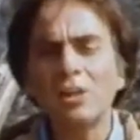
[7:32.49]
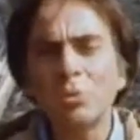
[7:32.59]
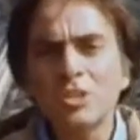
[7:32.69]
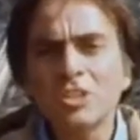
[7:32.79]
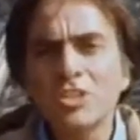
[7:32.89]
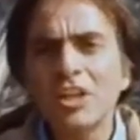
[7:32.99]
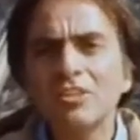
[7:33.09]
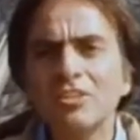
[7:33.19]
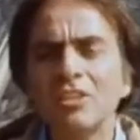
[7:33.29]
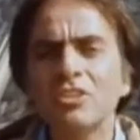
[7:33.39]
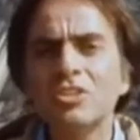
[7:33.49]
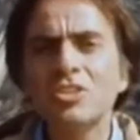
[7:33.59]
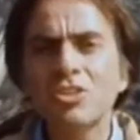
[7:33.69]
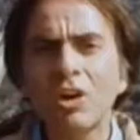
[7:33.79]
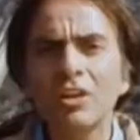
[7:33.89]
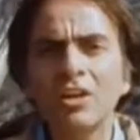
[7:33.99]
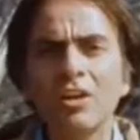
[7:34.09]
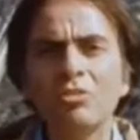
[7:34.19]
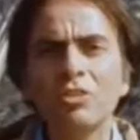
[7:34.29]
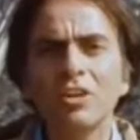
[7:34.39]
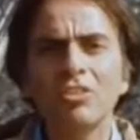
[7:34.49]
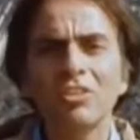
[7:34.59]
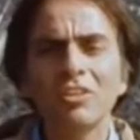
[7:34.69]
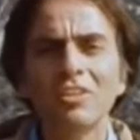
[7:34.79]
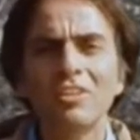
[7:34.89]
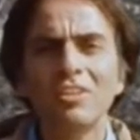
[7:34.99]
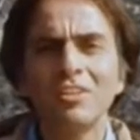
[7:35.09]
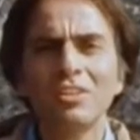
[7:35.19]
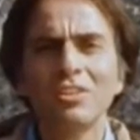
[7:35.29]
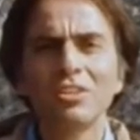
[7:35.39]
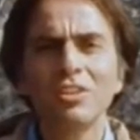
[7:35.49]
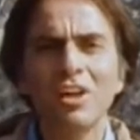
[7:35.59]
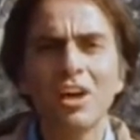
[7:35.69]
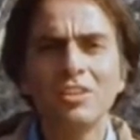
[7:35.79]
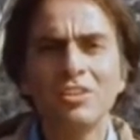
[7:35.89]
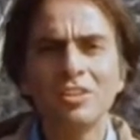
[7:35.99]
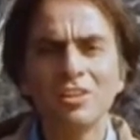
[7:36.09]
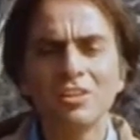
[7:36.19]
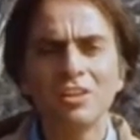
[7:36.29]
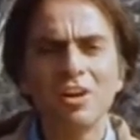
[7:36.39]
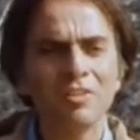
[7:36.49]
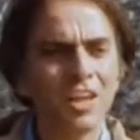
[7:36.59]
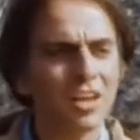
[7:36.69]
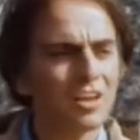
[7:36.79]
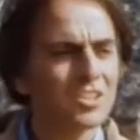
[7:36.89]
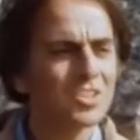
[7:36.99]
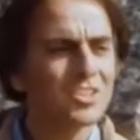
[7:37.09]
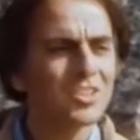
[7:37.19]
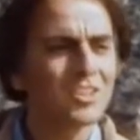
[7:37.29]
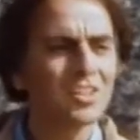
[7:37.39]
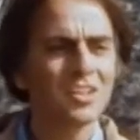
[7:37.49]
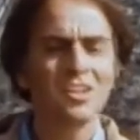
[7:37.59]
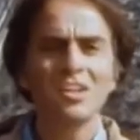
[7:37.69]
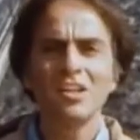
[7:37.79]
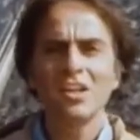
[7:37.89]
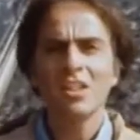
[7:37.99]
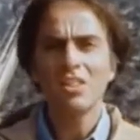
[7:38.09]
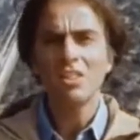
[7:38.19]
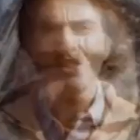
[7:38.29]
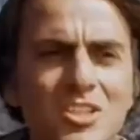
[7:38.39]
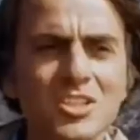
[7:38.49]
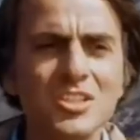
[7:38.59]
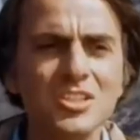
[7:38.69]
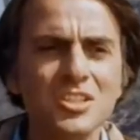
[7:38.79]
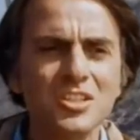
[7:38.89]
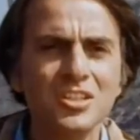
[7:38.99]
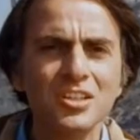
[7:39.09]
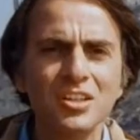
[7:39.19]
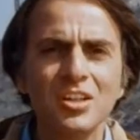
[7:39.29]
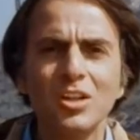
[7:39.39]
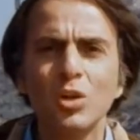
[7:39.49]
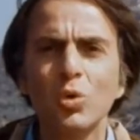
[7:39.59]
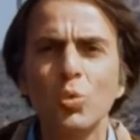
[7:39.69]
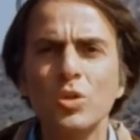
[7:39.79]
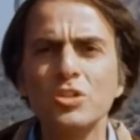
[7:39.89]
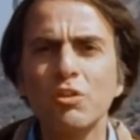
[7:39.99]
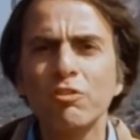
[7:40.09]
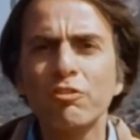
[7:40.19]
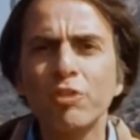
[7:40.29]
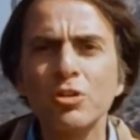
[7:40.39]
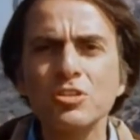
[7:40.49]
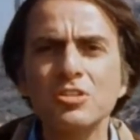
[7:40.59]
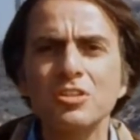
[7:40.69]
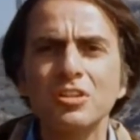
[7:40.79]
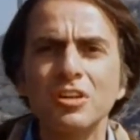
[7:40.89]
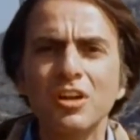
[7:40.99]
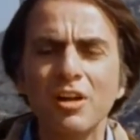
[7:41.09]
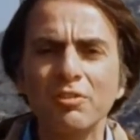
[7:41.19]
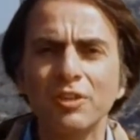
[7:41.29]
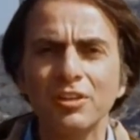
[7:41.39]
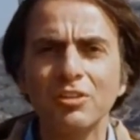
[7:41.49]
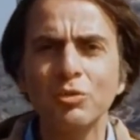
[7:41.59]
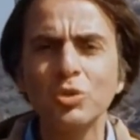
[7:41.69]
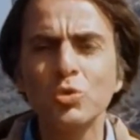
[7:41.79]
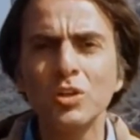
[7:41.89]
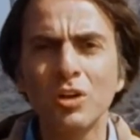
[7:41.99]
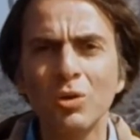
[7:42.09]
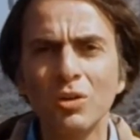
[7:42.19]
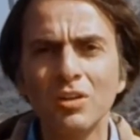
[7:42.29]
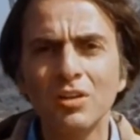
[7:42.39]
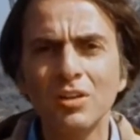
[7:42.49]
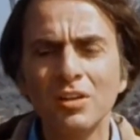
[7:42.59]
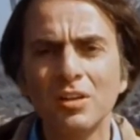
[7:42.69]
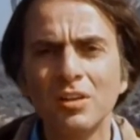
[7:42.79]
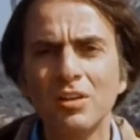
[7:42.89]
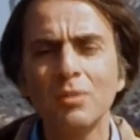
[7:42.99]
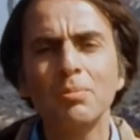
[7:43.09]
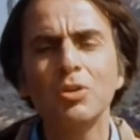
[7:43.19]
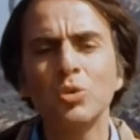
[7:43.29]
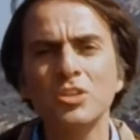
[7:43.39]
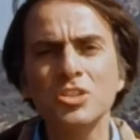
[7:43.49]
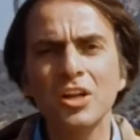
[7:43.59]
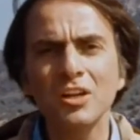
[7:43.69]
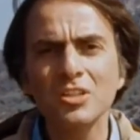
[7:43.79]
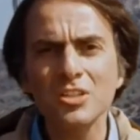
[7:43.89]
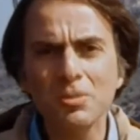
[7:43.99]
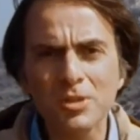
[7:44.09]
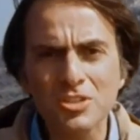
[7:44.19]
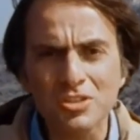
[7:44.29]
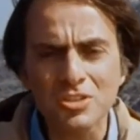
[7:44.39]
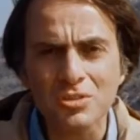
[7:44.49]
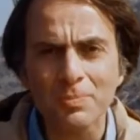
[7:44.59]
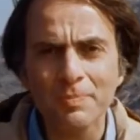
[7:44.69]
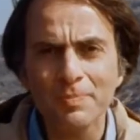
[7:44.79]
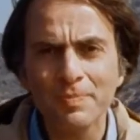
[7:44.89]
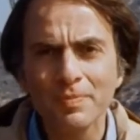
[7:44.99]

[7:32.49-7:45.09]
And it was set in stark contradiction to the idea of chaos. This was the first conflict of which we know between science and mysticism,